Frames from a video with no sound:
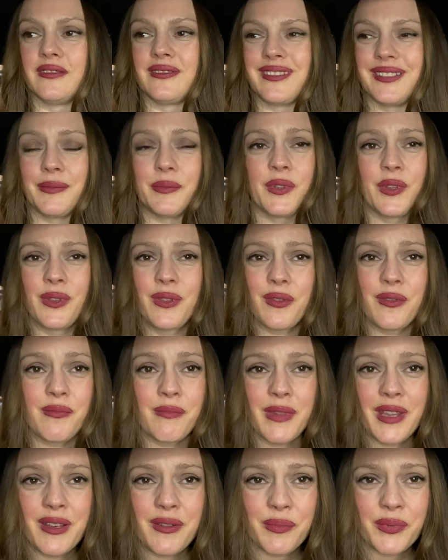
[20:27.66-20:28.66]
I'm going through
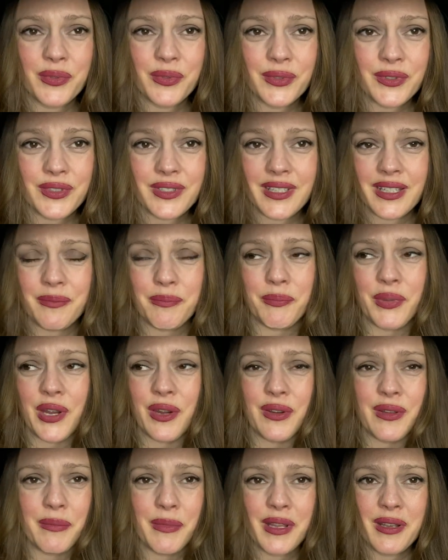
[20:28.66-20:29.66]
menopause, like
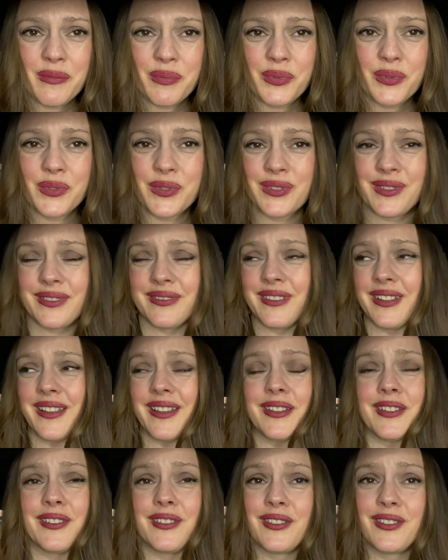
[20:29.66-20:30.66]
perimenopause.
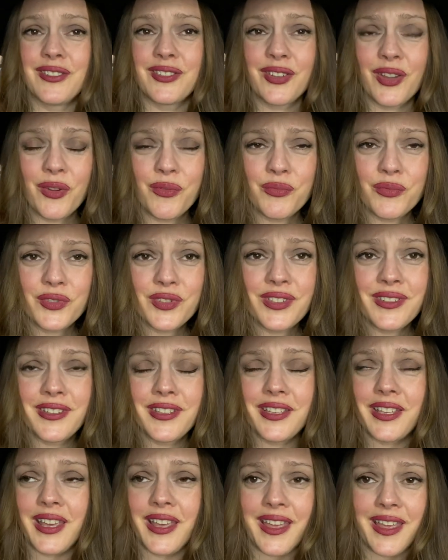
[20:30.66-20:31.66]
I don't
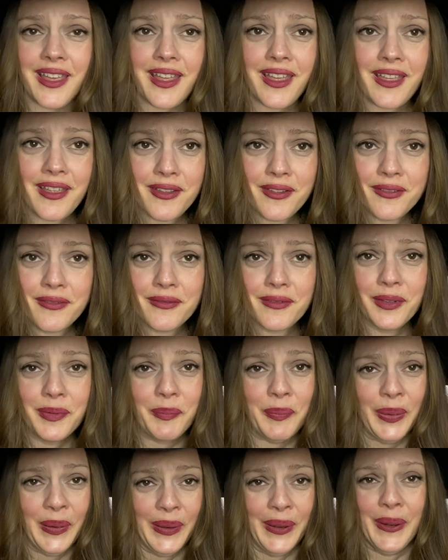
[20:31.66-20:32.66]
care
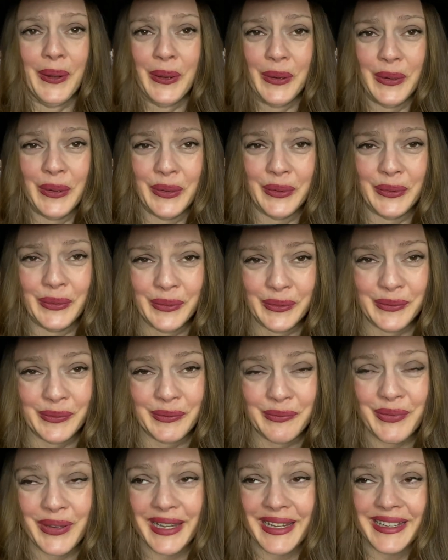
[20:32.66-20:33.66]

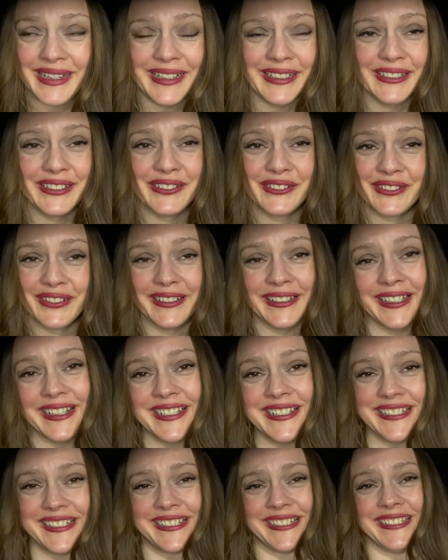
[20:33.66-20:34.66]
about being in a
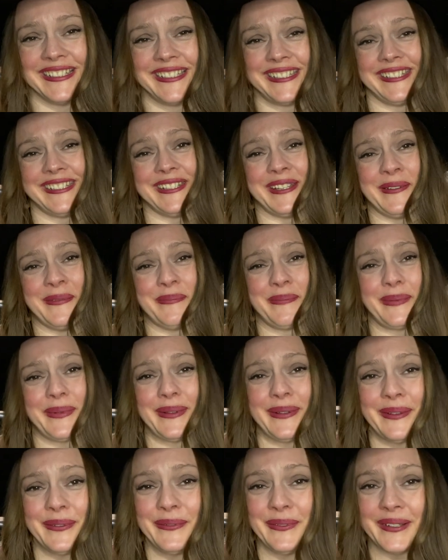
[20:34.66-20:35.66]
relationship.
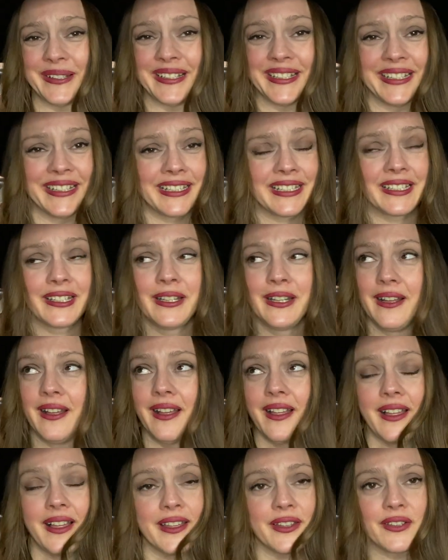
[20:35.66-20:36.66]
Like,
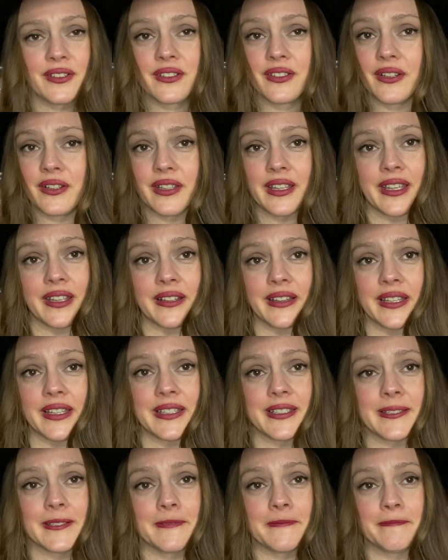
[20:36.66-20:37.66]
I could not care
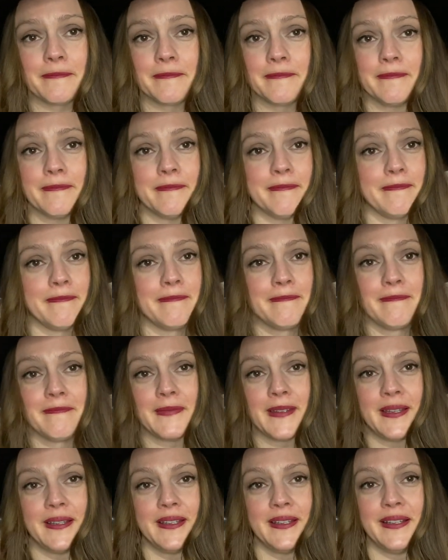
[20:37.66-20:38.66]
less.
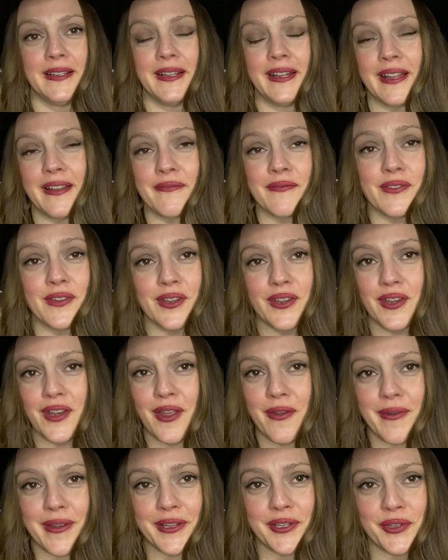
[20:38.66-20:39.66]
I have
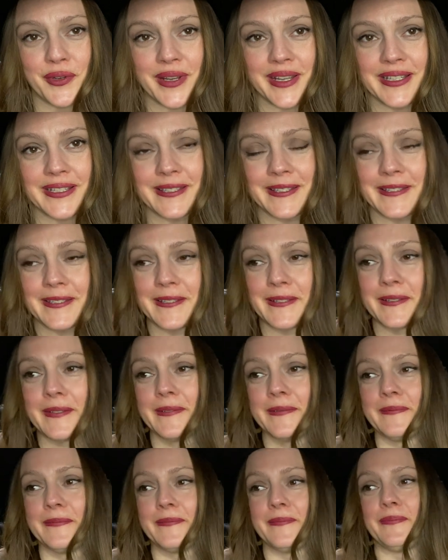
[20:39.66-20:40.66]
no interest.
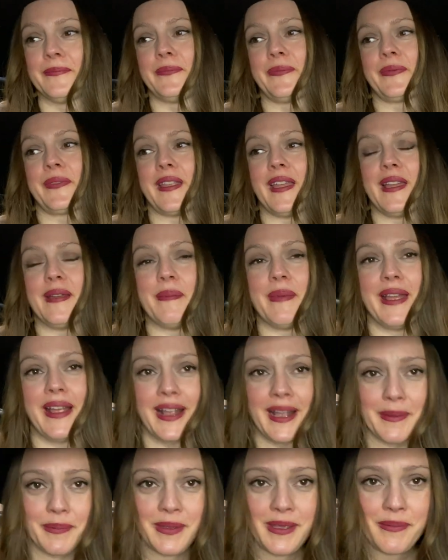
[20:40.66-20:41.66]
I'm
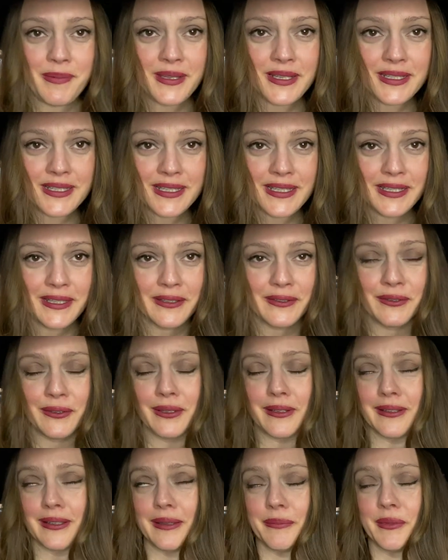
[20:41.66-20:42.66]
happy being single.
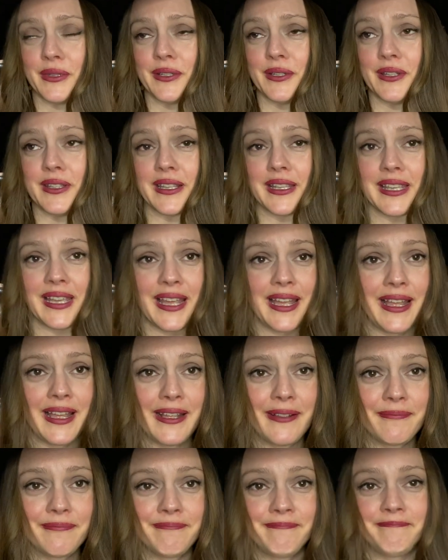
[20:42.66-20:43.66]
I'll get me another cat.